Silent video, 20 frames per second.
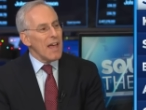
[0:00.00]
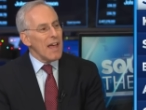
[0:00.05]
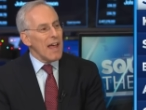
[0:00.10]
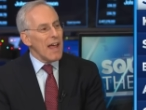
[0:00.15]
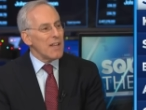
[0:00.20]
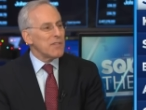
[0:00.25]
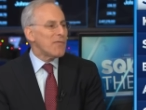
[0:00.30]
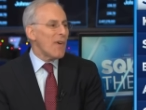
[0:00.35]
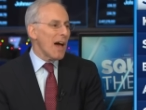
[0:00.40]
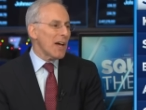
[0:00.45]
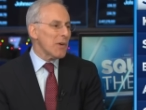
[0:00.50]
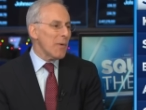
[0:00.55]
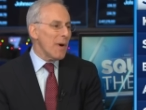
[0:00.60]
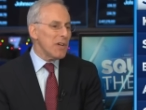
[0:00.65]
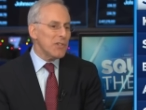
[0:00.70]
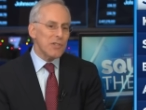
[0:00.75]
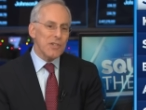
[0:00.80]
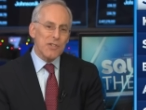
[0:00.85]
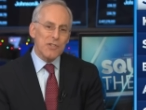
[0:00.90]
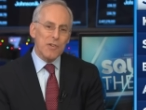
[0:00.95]
And
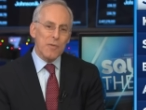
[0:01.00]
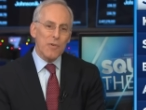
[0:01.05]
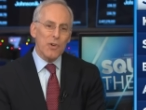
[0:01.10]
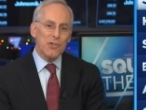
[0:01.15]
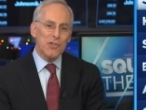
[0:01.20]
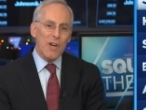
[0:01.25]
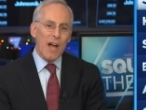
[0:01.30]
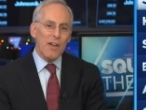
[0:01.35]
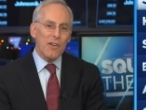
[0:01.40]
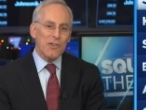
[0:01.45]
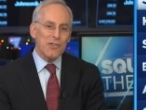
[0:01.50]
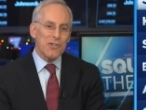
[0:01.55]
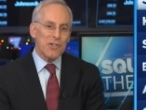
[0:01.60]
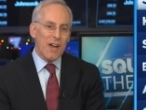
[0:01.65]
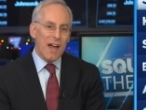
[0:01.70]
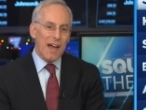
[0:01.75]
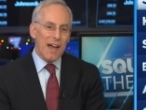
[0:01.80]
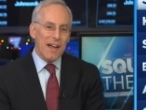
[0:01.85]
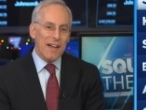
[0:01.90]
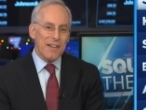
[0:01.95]
valuation is a real challenge,
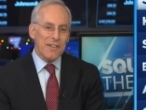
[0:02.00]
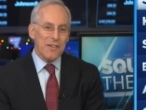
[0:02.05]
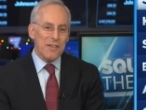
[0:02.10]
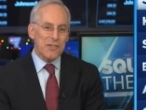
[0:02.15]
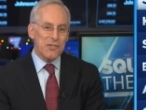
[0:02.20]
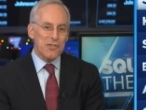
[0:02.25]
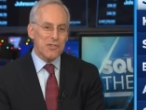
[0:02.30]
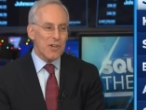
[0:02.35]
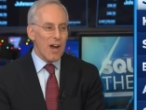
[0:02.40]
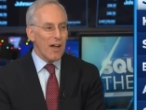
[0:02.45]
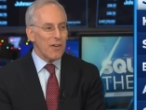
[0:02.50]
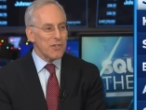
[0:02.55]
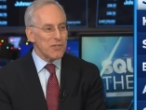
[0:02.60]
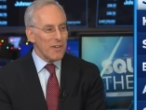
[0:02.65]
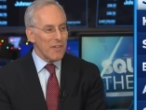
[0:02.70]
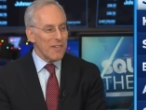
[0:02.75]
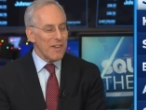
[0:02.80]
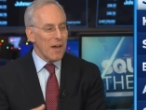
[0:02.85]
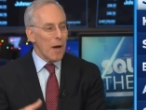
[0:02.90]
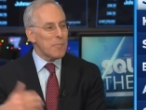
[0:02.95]
and it's a challenge
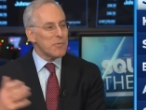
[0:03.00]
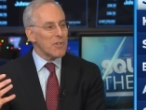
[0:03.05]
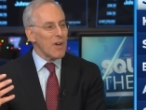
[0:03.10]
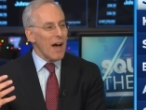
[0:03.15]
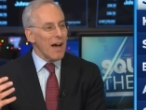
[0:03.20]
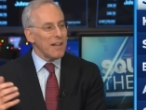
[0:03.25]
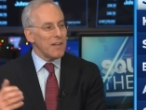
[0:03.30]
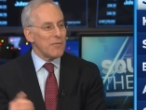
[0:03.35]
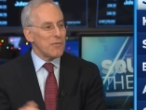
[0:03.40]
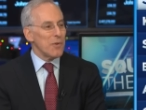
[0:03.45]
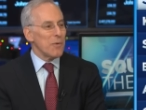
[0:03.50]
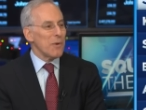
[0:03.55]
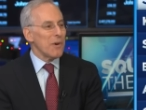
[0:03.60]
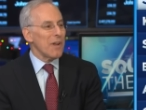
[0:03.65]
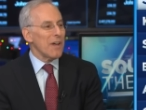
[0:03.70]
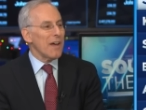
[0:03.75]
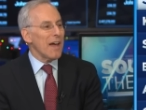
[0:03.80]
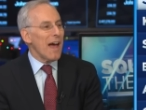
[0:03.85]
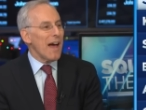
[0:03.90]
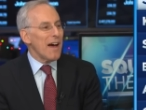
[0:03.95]
on the upside. If you were
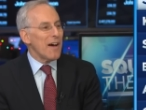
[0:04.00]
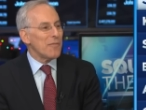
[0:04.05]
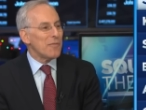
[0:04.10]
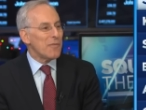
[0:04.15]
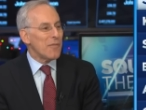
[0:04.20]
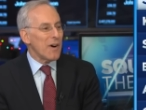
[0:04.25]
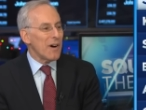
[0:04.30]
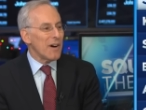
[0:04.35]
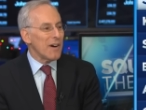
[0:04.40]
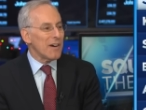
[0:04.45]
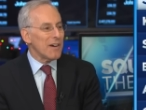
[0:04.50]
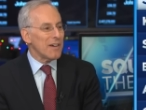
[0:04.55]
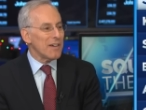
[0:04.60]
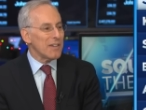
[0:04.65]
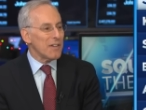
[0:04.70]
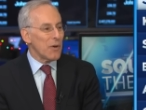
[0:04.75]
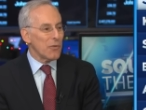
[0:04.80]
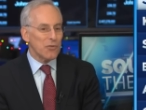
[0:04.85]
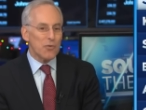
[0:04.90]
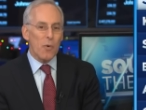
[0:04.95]
to have uh,
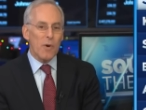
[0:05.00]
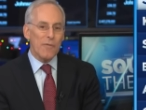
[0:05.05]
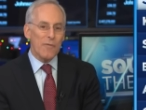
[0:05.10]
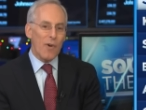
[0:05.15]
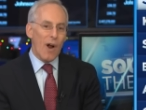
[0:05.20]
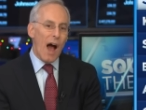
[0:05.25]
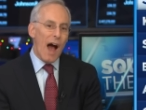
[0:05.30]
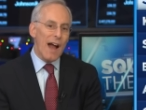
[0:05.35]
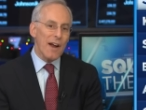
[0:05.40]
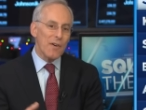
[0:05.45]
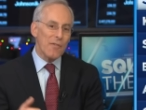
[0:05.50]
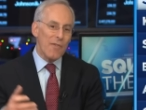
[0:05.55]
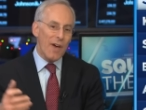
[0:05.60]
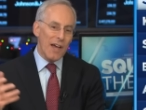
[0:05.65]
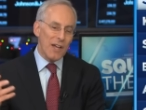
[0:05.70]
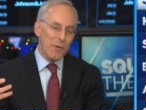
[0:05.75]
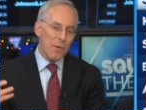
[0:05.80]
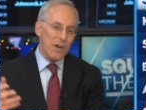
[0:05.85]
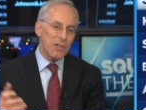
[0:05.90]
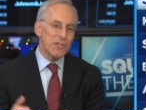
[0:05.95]
you know, a story for higher
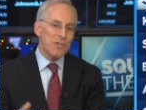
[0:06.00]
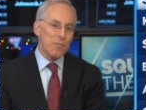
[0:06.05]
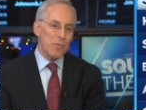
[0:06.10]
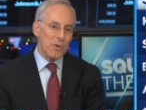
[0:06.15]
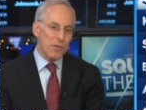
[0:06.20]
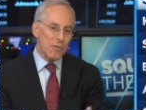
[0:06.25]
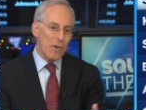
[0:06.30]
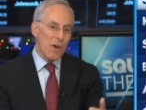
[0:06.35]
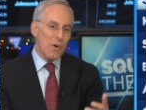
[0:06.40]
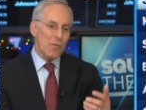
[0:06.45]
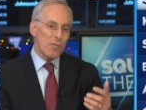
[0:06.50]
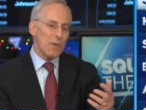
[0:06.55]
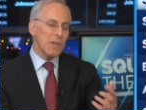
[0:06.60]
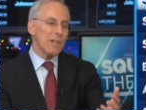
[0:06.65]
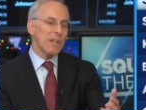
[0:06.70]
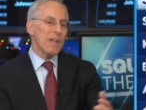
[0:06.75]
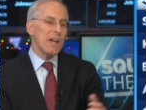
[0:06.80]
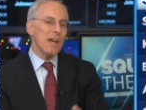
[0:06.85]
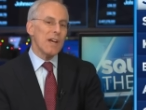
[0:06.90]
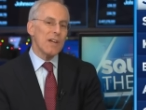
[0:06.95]
valuation, would
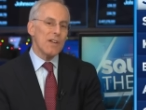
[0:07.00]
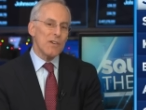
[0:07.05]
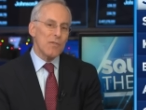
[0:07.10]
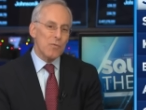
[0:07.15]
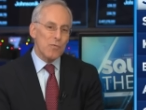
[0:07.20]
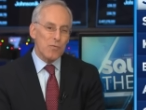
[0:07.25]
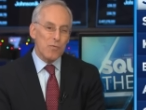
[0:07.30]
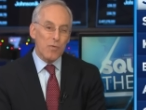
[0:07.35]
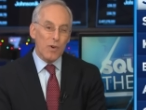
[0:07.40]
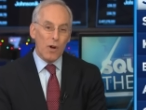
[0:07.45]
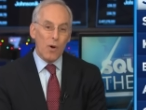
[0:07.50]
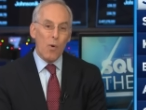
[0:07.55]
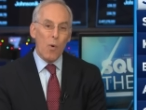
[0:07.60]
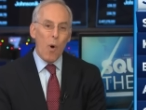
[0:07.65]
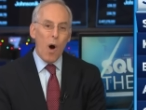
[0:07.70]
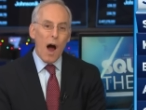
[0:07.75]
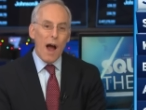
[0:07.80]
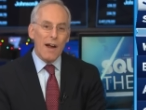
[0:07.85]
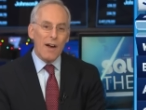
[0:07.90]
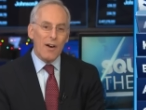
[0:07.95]
really
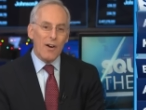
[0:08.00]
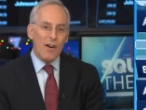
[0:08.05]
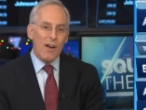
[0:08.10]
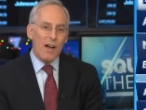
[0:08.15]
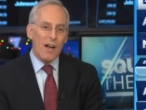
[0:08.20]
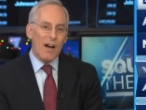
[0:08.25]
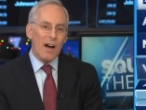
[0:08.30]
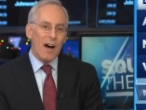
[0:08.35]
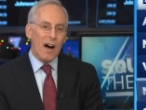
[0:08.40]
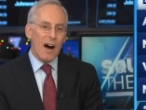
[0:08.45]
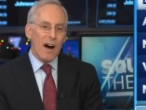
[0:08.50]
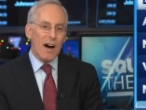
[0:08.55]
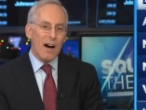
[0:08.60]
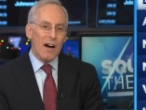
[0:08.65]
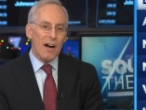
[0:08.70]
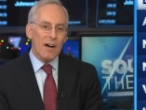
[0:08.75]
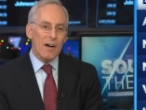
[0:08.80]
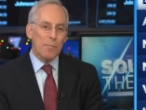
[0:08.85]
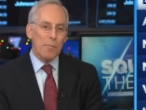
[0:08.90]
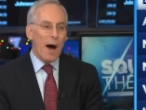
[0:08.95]
require
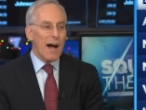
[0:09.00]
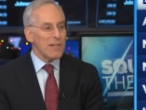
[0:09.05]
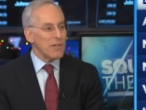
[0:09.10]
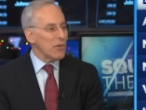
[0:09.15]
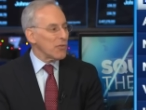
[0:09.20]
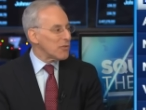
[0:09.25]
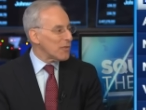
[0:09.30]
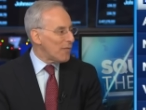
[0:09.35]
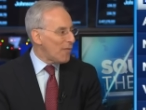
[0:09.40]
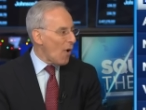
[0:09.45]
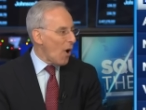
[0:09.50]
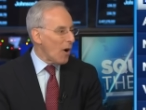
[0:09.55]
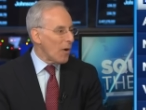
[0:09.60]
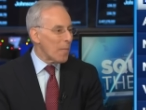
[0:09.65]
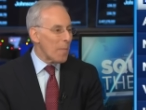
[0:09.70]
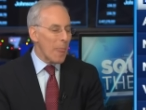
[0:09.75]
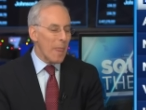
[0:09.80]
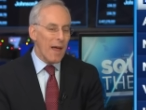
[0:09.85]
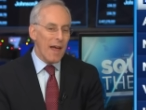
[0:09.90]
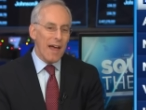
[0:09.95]
uh, bond yields to fall
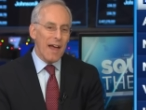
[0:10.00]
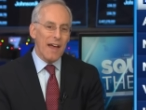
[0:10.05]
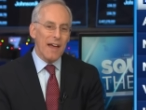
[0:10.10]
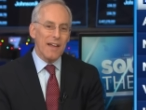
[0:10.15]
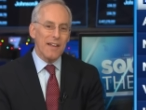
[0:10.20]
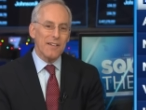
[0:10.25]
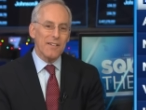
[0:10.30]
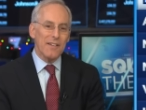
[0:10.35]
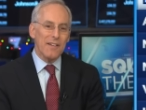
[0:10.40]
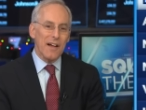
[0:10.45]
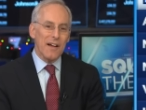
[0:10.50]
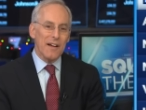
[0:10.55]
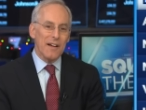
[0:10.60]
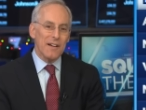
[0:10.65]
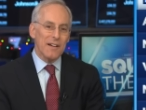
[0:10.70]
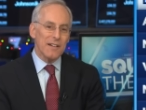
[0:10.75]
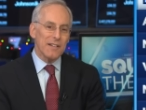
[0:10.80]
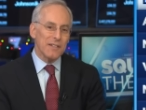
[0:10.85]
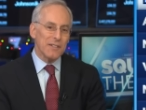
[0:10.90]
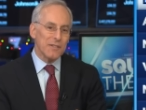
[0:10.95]
and
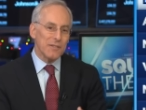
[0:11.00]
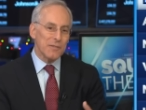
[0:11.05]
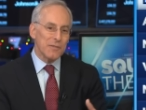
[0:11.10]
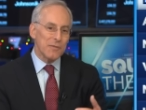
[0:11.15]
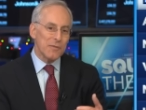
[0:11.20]
uh,